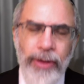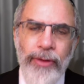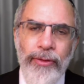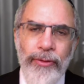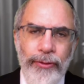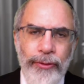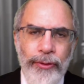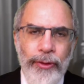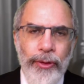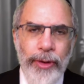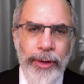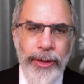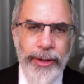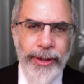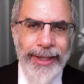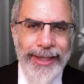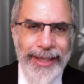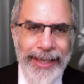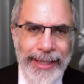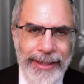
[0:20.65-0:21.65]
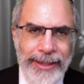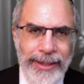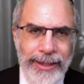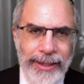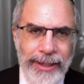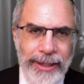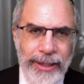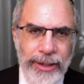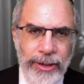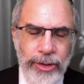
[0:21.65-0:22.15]
for the
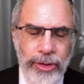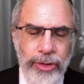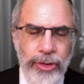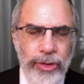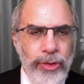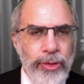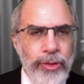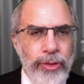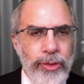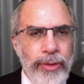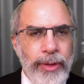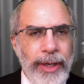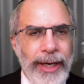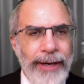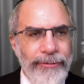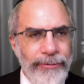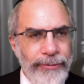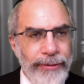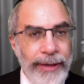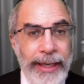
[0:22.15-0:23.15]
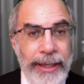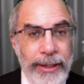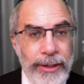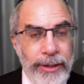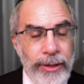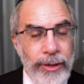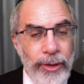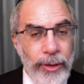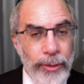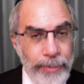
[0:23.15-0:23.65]
Nazis to affect
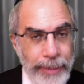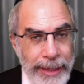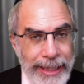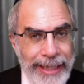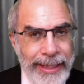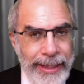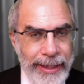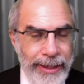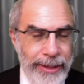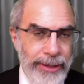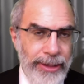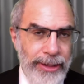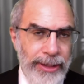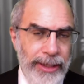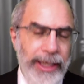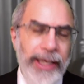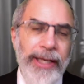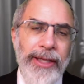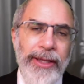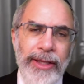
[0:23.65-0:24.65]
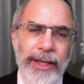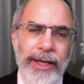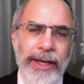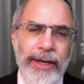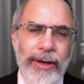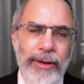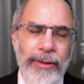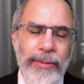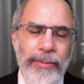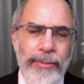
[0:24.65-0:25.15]
obedience in
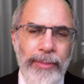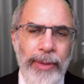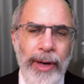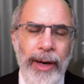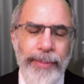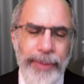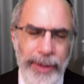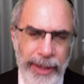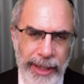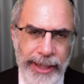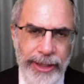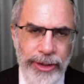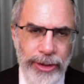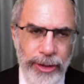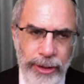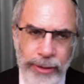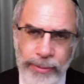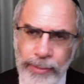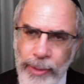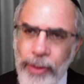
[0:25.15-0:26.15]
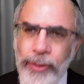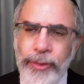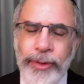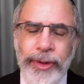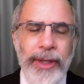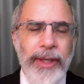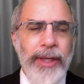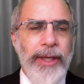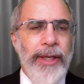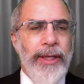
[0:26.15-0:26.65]
their populations, both
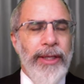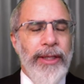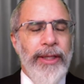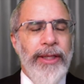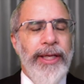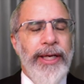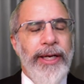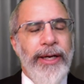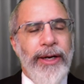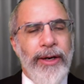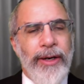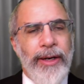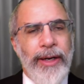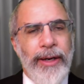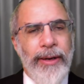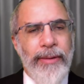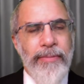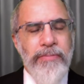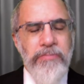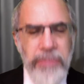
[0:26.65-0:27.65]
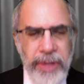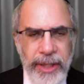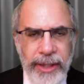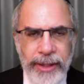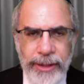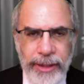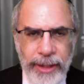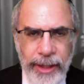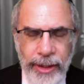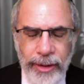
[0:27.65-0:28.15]
their
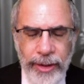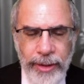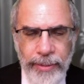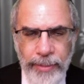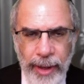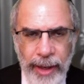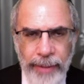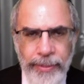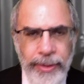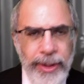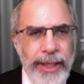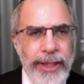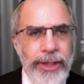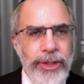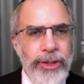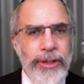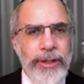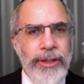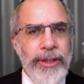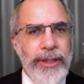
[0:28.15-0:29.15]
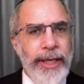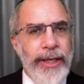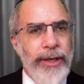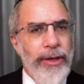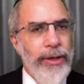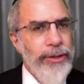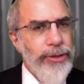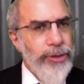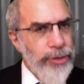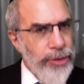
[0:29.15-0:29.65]
military populations and
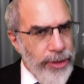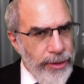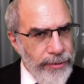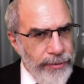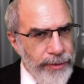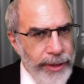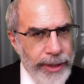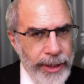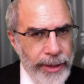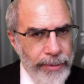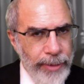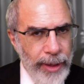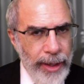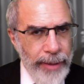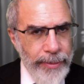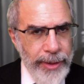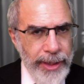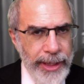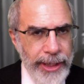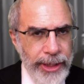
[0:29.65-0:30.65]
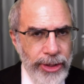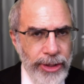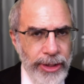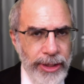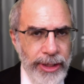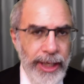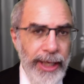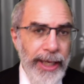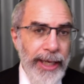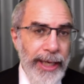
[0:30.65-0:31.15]
also civilian populations,
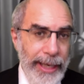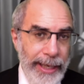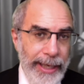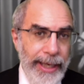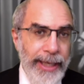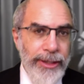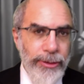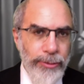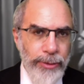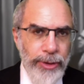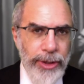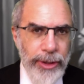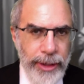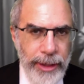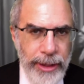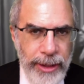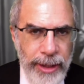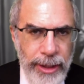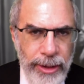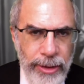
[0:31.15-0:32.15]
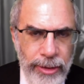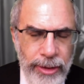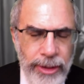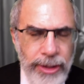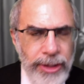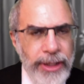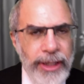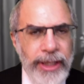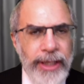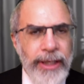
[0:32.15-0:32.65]
and as we shall continue to
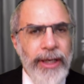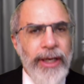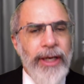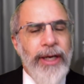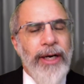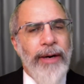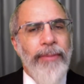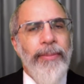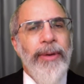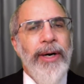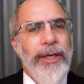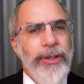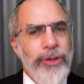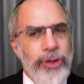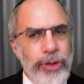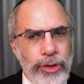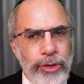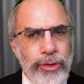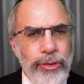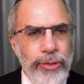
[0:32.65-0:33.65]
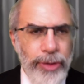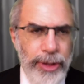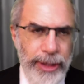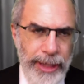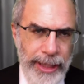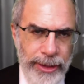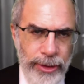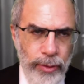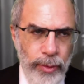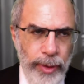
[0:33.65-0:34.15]
see, among Jews
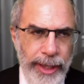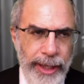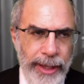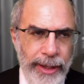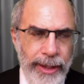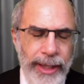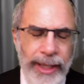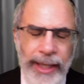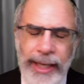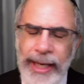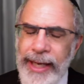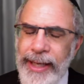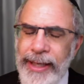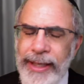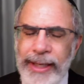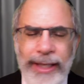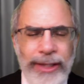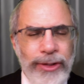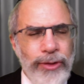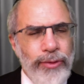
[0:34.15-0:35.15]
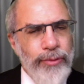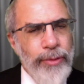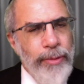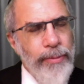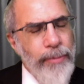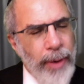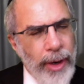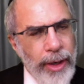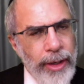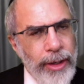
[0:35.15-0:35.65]
as well. And it's
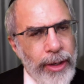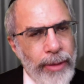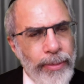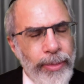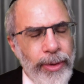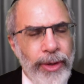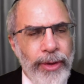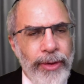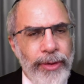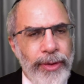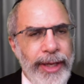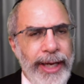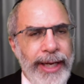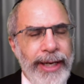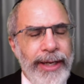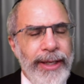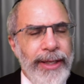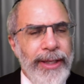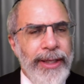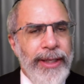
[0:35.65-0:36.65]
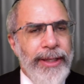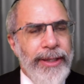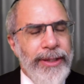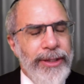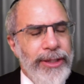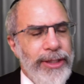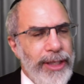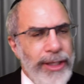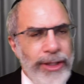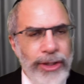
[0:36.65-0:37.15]
remarkable that
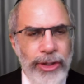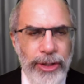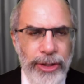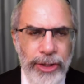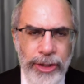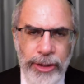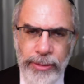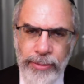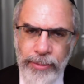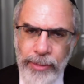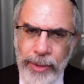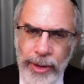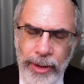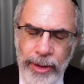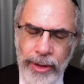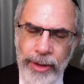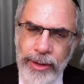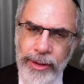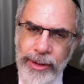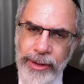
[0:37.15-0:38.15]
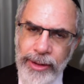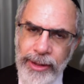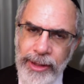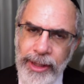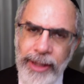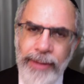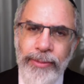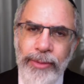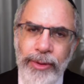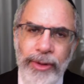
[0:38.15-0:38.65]
such a small
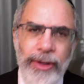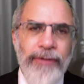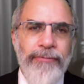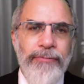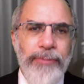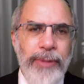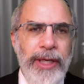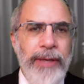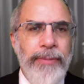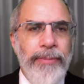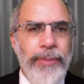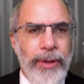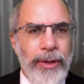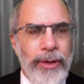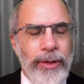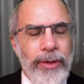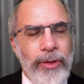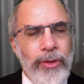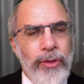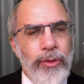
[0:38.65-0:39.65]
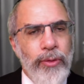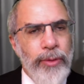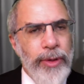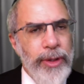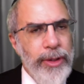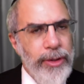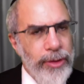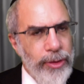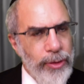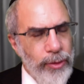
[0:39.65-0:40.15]
number of people
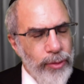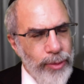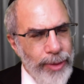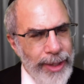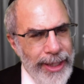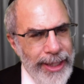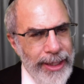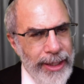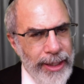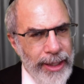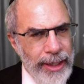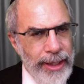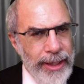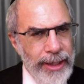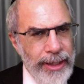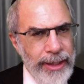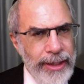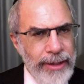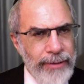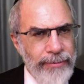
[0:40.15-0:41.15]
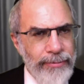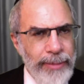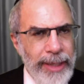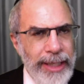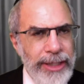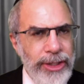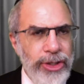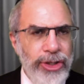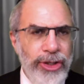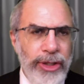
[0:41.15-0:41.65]
with the right kind of
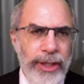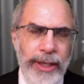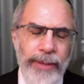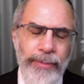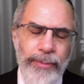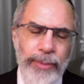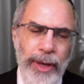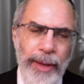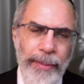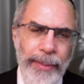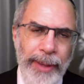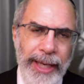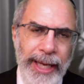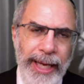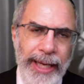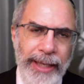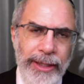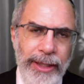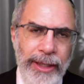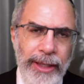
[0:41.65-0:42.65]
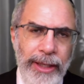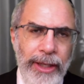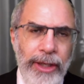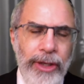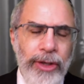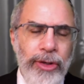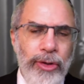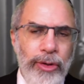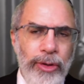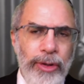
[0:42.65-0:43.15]
messaging and propaganda
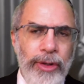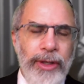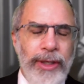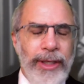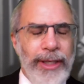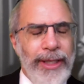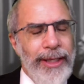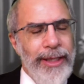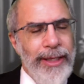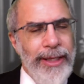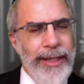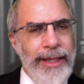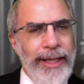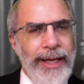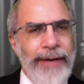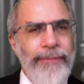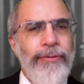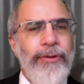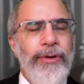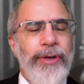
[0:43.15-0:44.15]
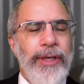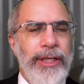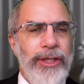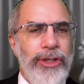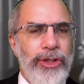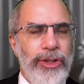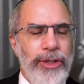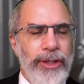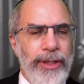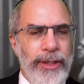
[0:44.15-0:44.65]
could
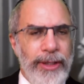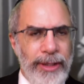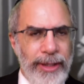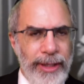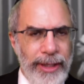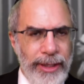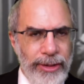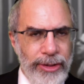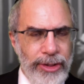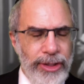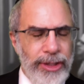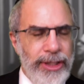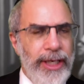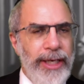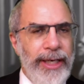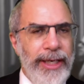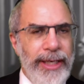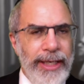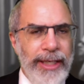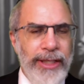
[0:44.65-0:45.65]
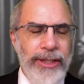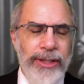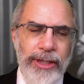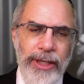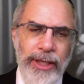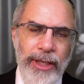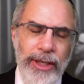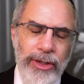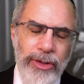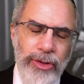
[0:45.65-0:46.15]
leverage their size
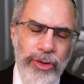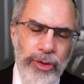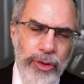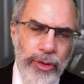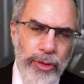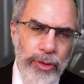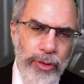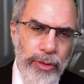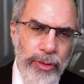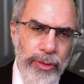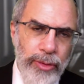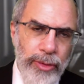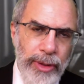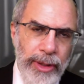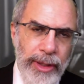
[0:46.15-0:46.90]
to